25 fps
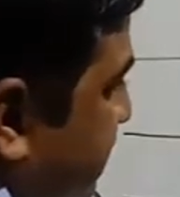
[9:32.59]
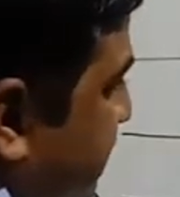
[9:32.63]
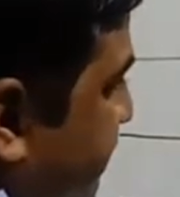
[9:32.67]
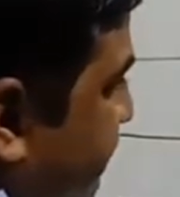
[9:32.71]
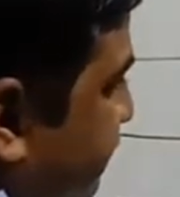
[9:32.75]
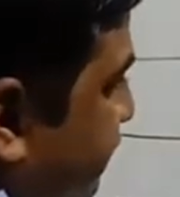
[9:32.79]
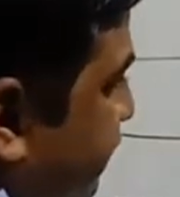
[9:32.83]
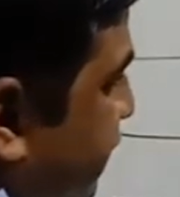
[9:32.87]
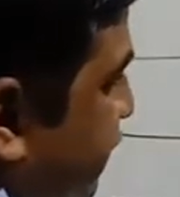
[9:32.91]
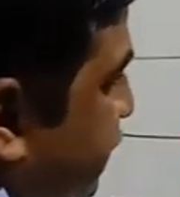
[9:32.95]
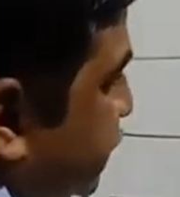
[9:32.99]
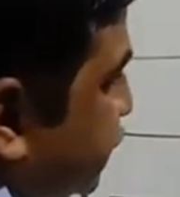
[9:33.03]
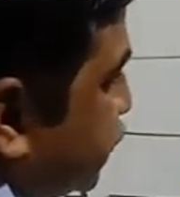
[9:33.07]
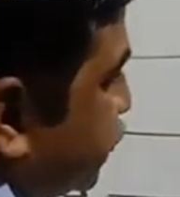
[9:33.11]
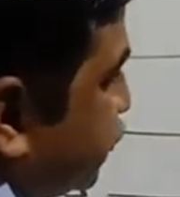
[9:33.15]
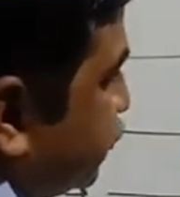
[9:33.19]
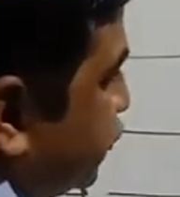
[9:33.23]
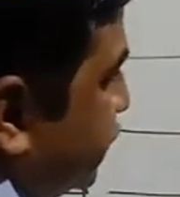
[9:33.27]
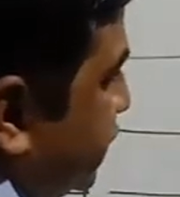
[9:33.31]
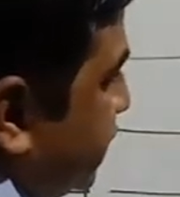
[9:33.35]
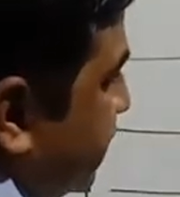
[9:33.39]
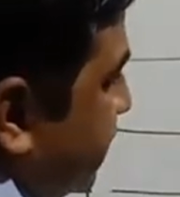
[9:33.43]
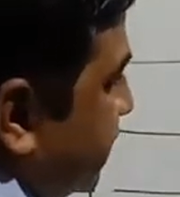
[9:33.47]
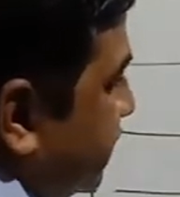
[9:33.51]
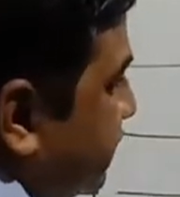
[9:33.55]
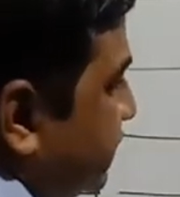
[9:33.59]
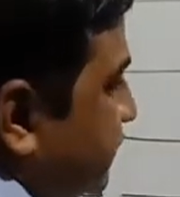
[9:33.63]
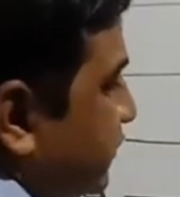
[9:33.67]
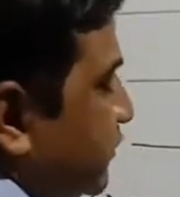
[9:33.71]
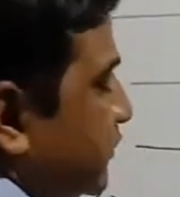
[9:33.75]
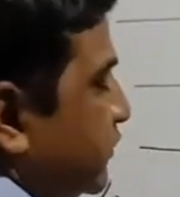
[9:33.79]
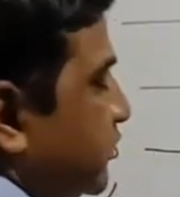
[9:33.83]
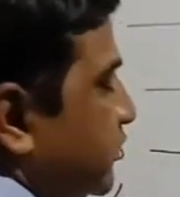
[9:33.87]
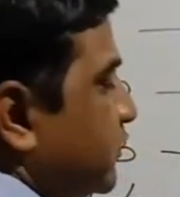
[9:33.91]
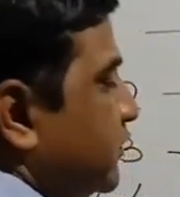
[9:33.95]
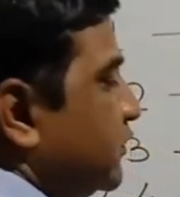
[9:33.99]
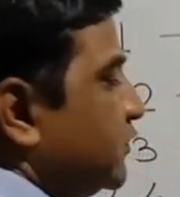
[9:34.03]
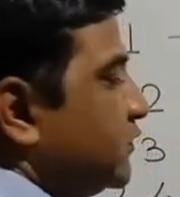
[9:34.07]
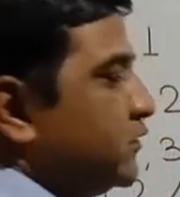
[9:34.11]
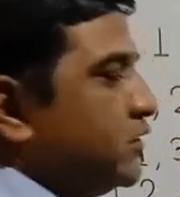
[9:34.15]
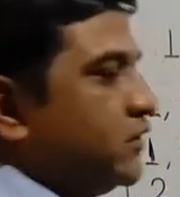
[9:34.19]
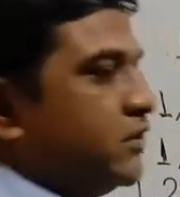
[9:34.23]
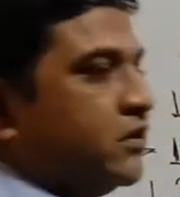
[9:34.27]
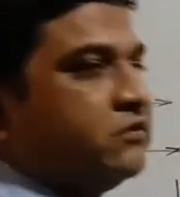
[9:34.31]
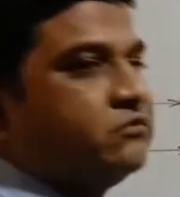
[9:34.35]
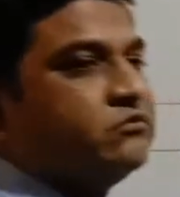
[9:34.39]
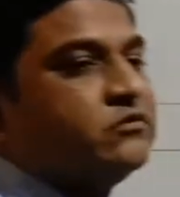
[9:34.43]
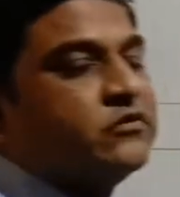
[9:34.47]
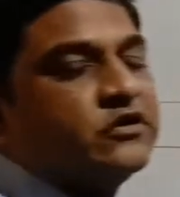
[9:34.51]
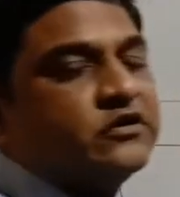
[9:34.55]
We are showing the
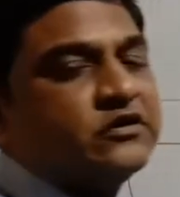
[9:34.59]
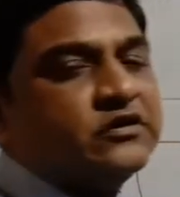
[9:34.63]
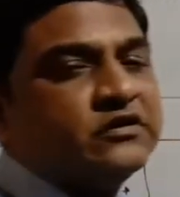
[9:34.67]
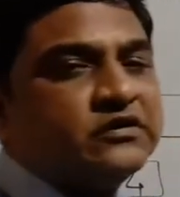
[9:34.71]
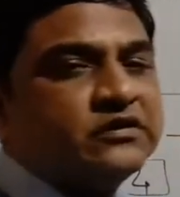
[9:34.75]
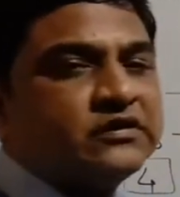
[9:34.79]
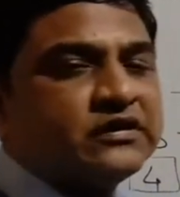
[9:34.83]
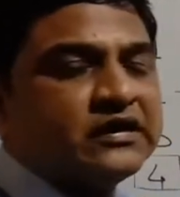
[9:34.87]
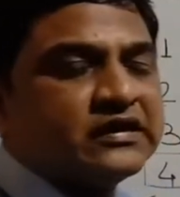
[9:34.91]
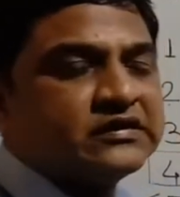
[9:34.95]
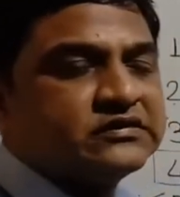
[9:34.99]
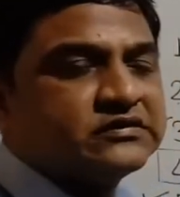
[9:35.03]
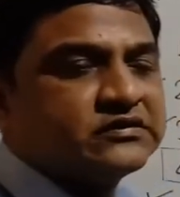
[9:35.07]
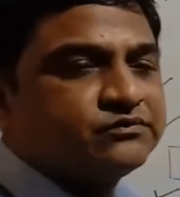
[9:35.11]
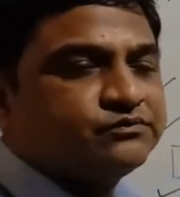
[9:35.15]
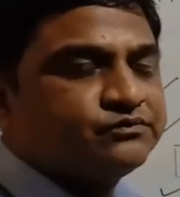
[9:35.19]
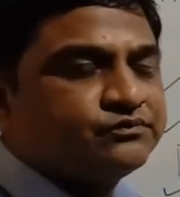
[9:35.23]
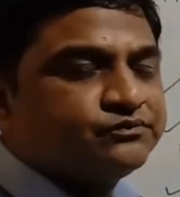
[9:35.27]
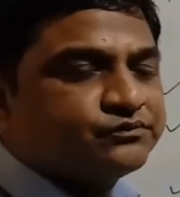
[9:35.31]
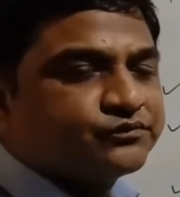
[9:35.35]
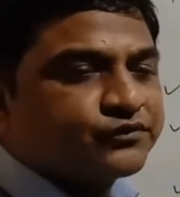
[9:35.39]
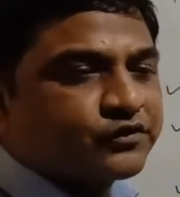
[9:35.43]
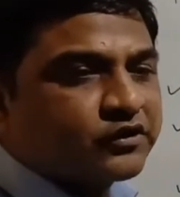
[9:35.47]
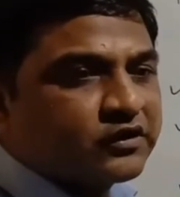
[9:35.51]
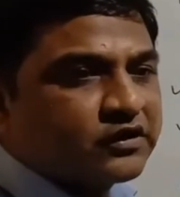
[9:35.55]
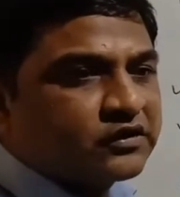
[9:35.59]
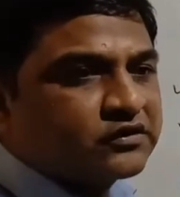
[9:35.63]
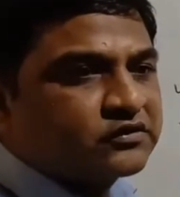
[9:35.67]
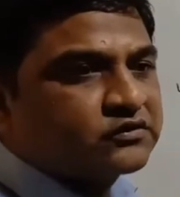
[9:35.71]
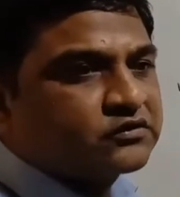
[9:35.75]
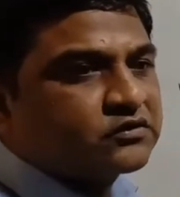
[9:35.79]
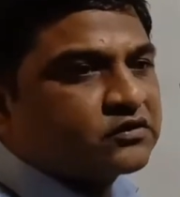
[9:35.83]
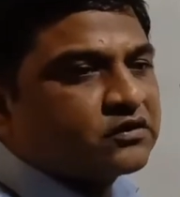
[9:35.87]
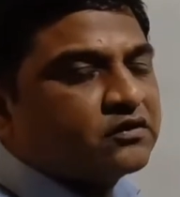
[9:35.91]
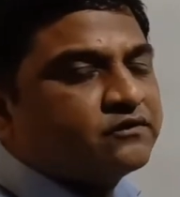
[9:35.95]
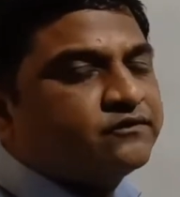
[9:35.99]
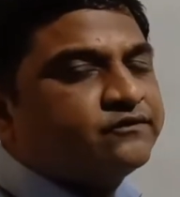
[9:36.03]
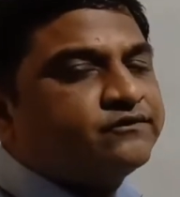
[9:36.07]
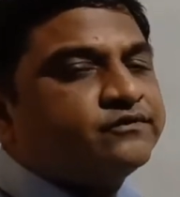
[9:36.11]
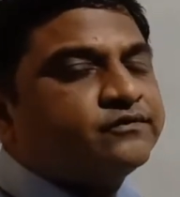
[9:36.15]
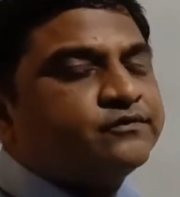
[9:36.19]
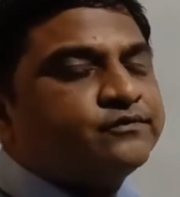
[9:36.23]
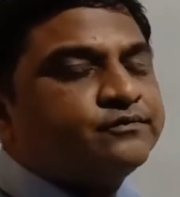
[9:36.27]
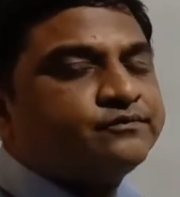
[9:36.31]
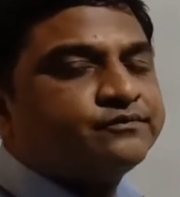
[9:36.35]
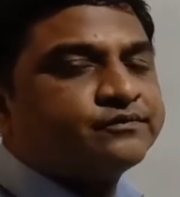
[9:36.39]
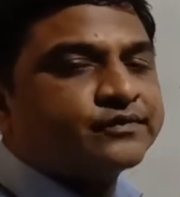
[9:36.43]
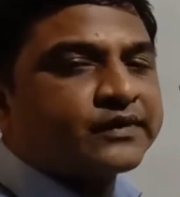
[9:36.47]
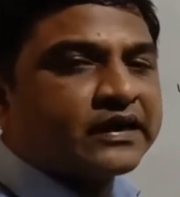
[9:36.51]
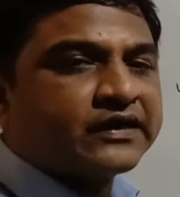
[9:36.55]
number as a product of
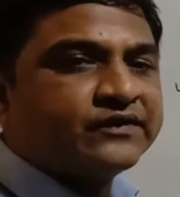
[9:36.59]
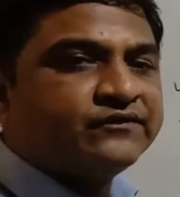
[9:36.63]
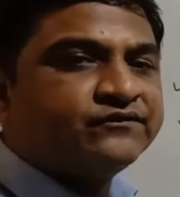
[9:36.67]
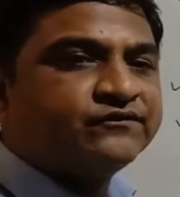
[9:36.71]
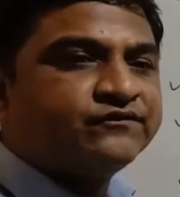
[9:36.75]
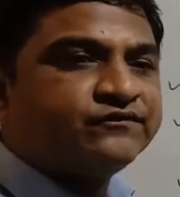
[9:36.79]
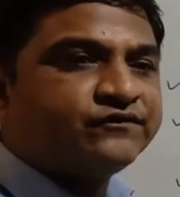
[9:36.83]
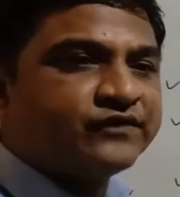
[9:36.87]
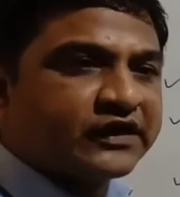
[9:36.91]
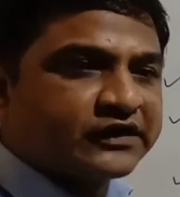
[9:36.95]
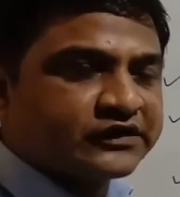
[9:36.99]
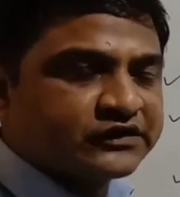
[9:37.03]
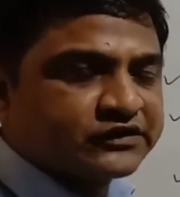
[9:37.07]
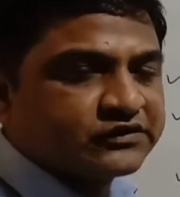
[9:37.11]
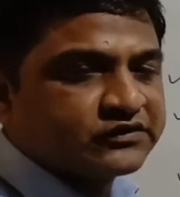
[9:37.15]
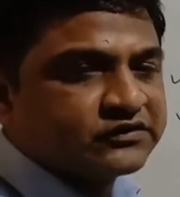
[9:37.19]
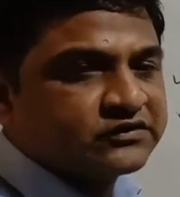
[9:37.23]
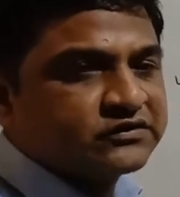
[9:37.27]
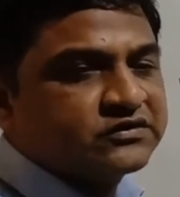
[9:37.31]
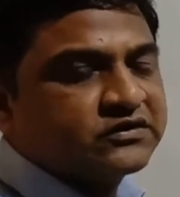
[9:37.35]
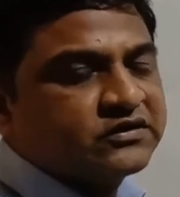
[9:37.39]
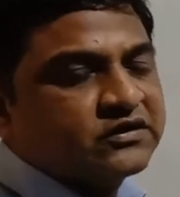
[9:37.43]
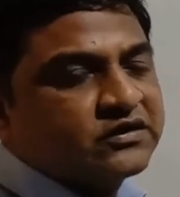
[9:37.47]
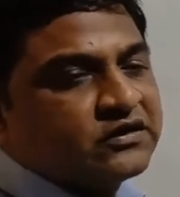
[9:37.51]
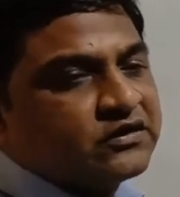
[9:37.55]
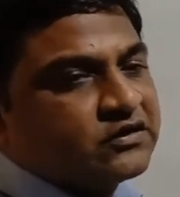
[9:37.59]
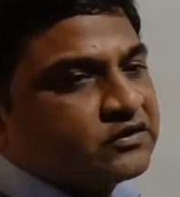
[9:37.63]
prime factors